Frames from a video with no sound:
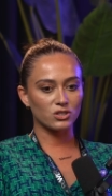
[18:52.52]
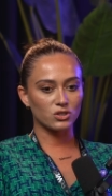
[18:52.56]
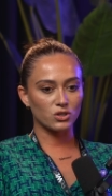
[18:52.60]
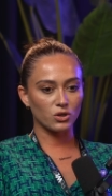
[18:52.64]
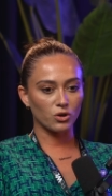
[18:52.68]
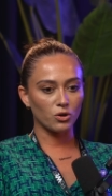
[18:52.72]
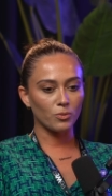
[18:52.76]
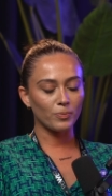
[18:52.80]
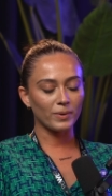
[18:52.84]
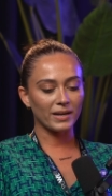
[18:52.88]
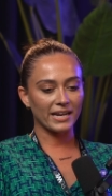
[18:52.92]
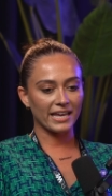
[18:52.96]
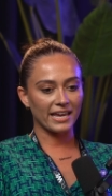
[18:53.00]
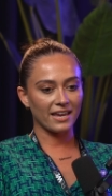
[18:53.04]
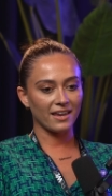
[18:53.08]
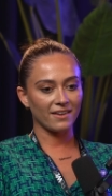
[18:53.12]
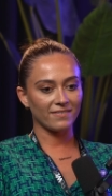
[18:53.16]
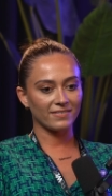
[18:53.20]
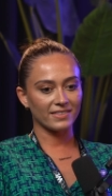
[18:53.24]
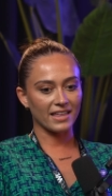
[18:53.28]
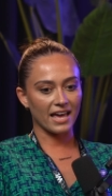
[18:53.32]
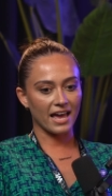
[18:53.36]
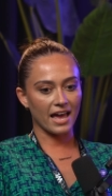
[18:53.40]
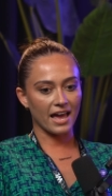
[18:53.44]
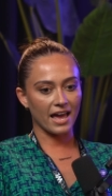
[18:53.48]
do
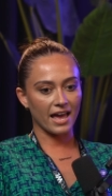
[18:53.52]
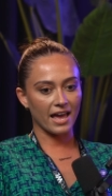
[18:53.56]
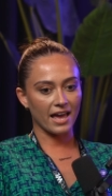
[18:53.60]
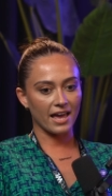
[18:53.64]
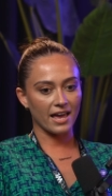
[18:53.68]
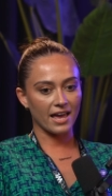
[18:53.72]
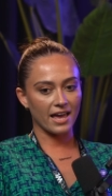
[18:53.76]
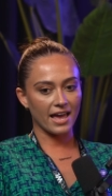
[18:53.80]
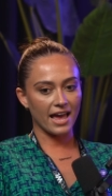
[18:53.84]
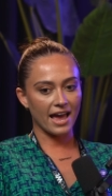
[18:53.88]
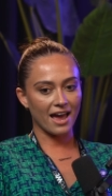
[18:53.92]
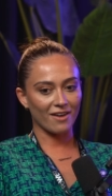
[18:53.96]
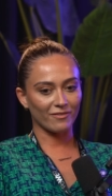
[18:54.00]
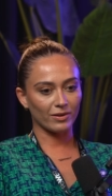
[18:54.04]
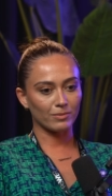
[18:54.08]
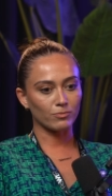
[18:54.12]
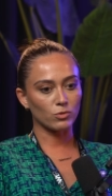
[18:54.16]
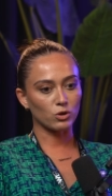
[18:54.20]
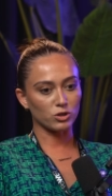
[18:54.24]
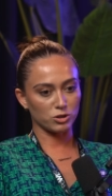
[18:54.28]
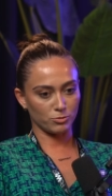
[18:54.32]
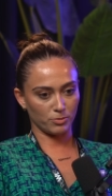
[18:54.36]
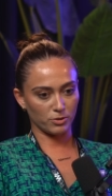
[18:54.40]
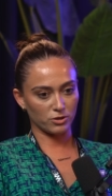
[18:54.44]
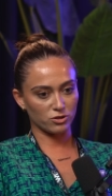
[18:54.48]
believe that having
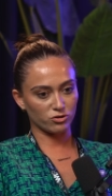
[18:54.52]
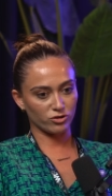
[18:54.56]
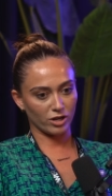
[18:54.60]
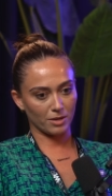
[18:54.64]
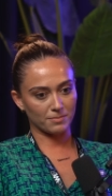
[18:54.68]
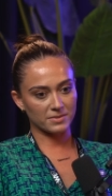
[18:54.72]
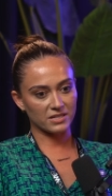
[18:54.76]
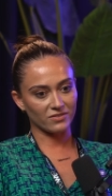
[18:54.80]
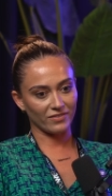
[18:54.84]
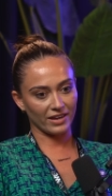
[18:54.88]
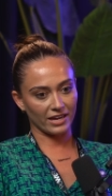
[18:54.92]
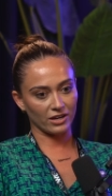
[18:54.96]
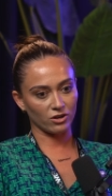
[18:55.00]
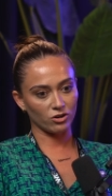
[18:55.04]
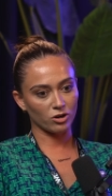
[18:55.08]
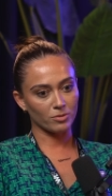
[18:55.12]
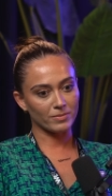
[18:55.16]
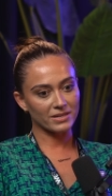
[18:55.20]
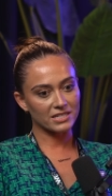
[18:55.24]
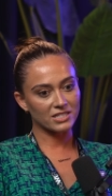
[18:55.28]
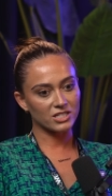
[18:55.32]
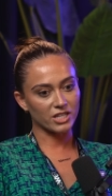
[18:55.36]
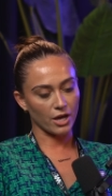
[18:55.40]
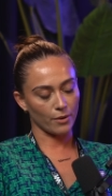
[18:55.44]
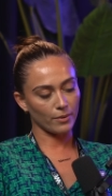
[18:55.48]
multiple streams of income
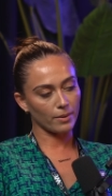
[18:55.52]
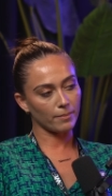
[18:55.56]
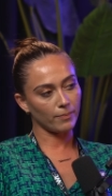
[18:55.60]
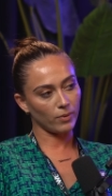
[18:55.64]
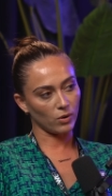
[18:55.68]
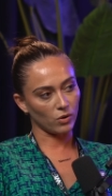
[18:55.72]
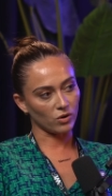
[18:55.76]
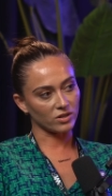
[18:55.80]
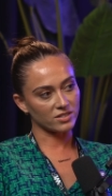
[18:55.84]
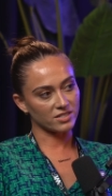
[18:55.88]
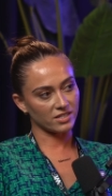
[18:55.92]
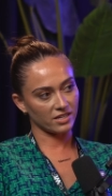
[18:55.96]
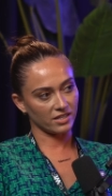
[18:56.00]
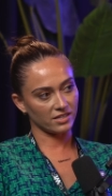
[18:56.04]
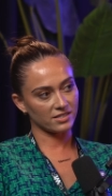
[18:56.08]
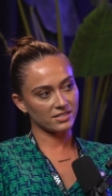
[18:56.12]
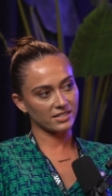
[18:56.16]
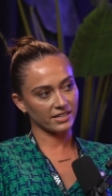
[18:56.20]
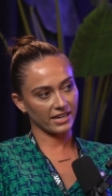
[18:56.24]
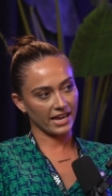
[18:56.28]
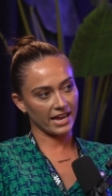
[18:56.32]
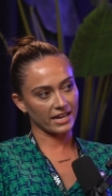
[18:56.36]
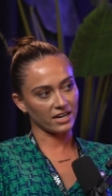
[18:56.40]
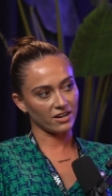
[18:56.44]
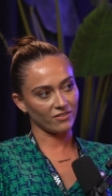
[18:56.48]
is so important
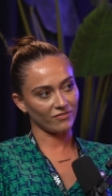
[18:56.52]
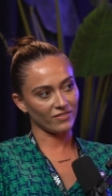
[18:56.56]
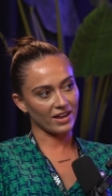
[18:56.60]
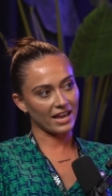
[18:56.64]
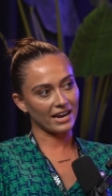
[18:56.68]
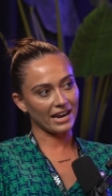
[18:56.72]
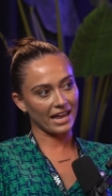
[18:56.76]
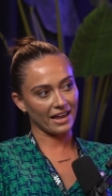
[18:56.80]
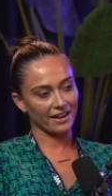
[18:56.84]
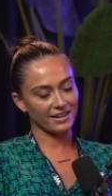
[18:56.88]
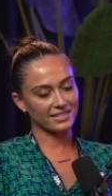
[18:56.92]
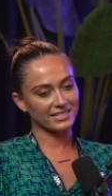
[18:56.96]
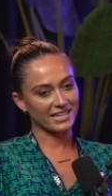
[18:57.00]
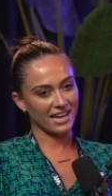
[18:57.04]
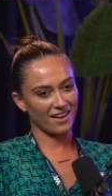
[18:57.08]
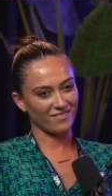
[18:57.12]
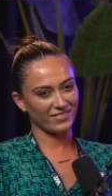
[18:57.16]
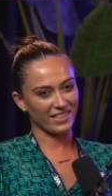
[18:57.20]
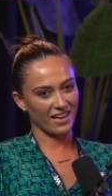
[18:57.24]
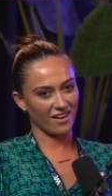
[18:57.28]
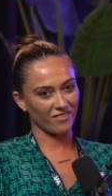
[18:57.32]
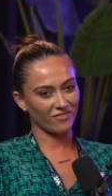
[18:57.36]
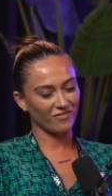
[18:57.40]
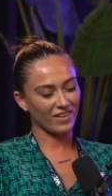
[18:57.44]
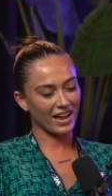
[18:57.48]
to kind of allow you to have
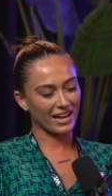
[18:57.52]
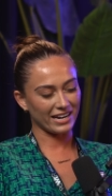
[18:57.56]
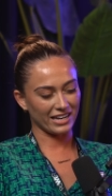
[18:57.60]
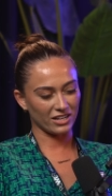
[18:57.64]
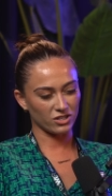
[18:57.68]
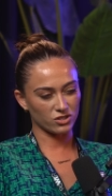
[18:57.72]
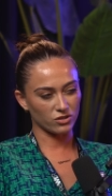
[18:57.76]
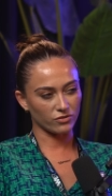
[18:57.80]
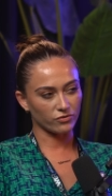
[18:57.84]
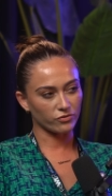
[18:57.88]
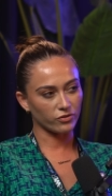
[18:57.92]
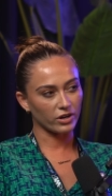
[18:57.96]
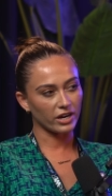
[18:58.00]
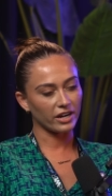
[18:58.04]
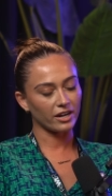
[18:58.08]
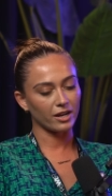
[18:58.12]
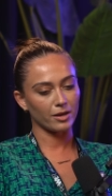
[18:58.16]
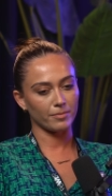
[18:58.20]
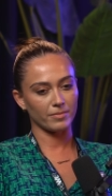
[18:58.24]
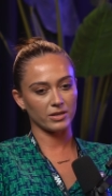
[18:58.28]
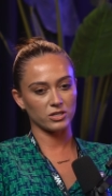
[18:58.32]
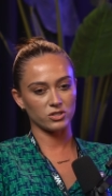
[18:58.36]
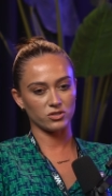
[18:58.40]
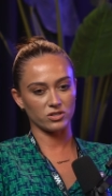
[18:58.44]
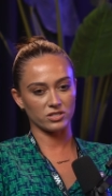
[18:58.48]
that financial
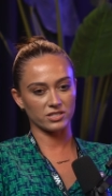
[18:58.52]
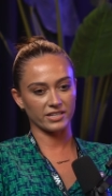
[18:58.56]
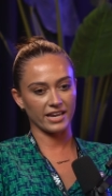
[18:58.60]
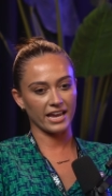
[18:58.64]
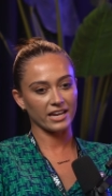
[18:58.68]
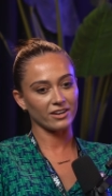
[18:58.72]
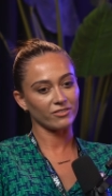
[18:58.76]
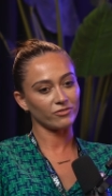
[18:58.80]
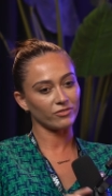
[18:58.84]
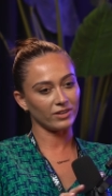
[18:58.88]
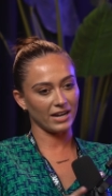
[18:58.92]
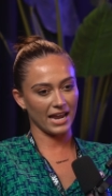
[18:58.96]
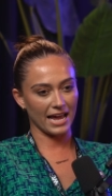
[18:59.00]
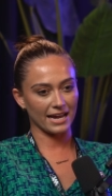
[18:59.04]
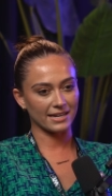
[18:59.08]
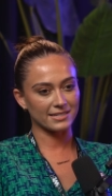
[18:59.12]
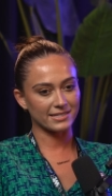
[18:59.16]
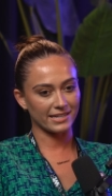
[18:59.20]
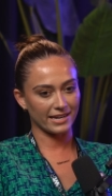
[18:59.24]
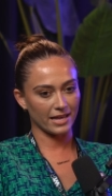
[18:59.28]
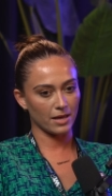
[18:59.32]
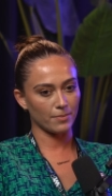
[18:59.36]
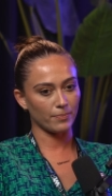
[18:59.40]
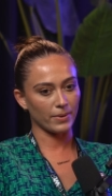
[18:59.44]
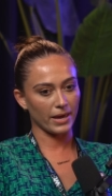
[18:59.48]
freedom and just kind of relax
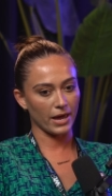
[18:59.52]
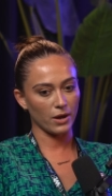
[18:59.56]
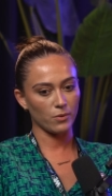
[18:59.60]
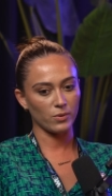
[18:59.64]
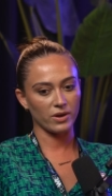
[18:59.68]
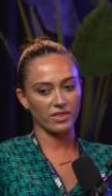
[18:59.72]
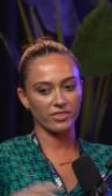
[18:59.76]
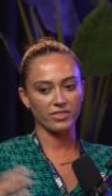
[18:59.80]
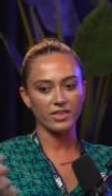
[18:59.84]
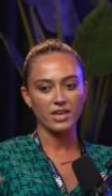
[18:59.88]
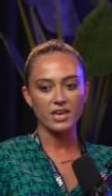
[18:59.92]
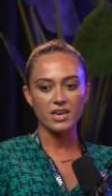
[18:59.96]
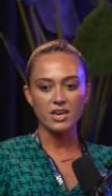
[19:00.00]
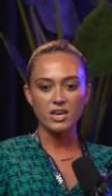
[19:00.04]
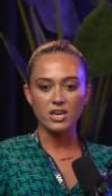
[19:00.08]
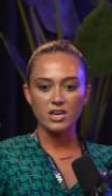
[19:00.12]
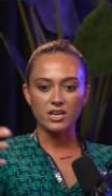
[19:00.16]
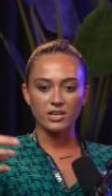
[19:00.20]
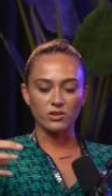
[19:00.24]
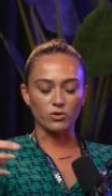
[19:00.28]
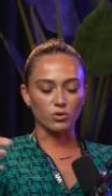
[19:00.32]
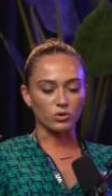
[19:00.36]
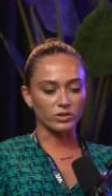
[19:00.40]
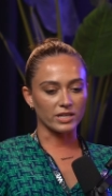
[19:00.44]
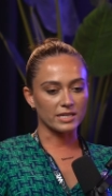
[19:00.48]
a little bit with
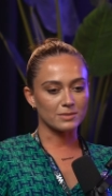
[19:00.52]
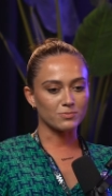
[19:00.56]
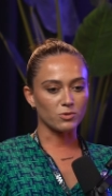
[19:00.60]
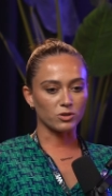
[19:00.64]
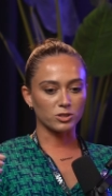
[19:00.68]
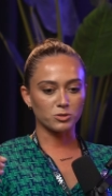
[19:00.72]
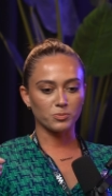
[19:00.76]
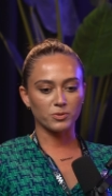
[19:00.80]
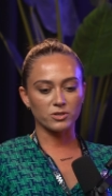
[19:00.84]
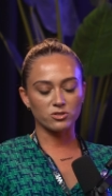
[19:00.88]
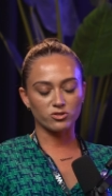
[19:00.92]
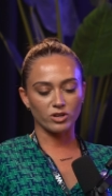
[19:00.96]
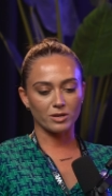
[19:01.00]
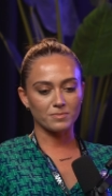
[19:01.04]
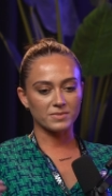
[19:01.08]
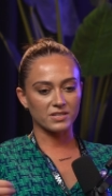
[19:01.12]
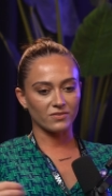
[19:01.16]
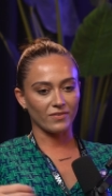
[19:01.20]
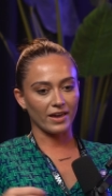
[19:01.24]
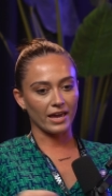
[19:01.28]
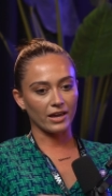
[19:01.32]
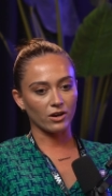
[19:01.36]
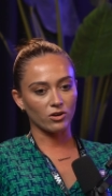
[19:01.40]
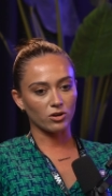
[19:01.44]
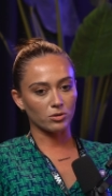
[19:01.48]
all these multiple streams
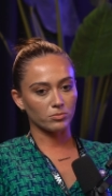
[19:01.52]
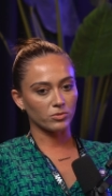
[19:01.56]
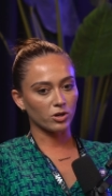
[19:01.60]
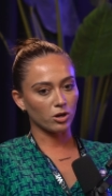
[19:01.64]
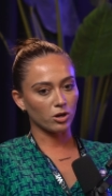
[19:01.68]
of income